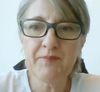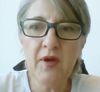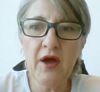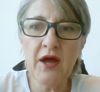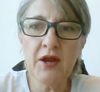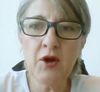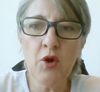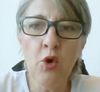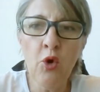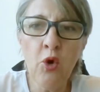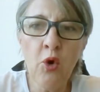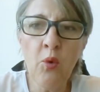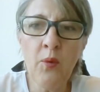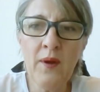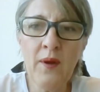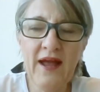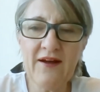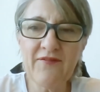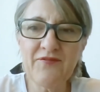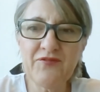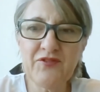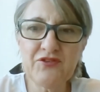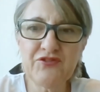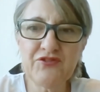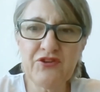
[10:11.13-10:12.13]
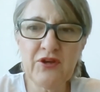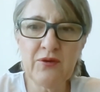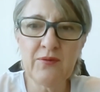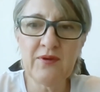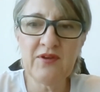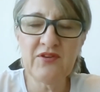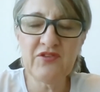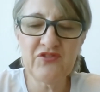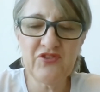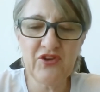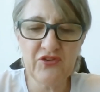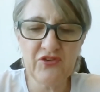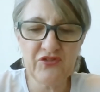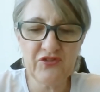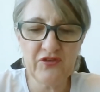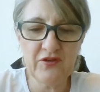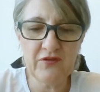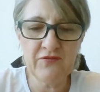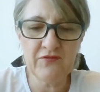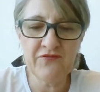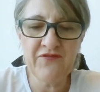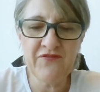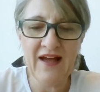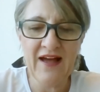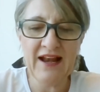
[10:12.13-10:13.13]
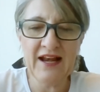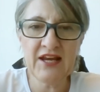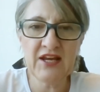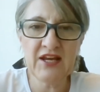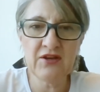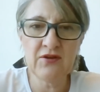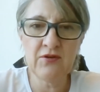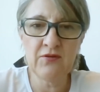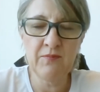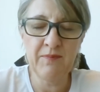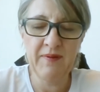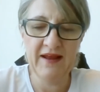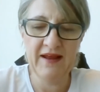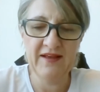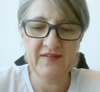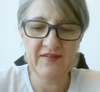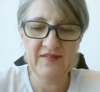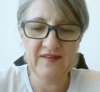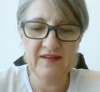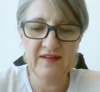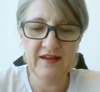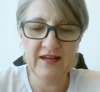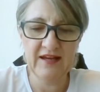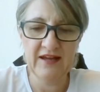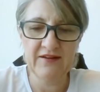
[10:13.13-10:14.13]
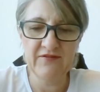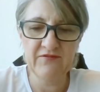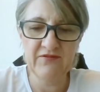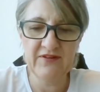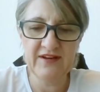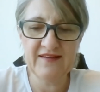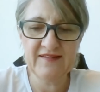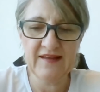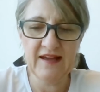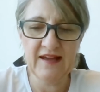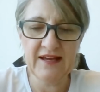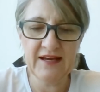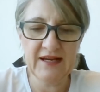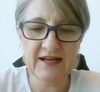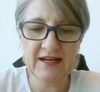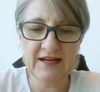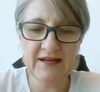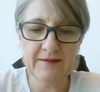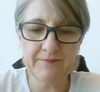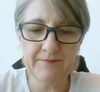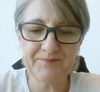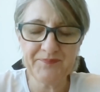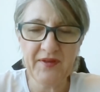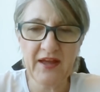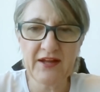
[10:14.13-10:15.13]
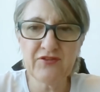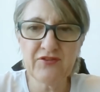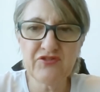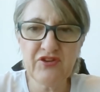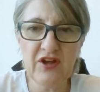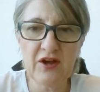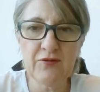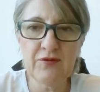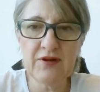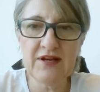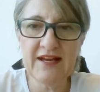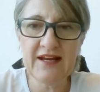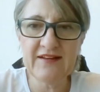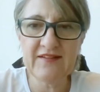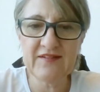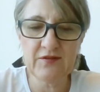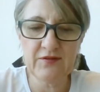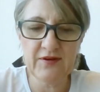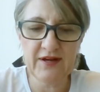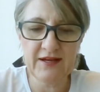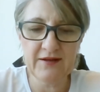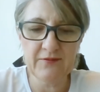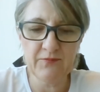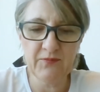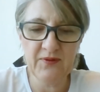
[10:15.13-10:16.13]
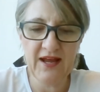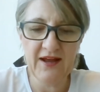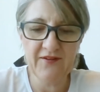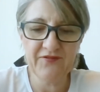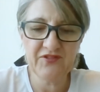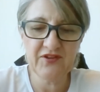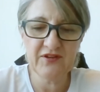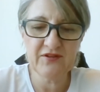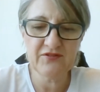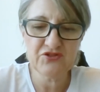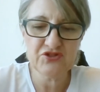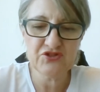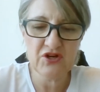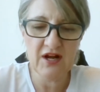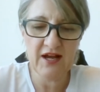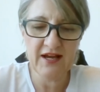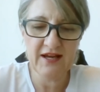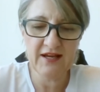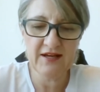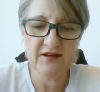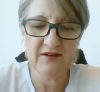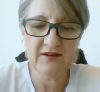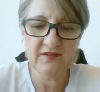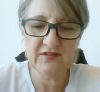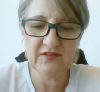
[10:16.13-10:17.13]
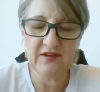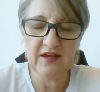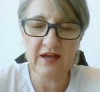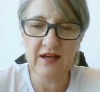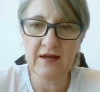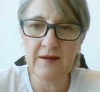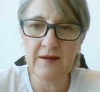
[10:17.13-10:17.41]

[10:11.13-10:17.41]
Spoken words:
And all we have to do is just value plastic and recycle it and don't litter it. We have to try and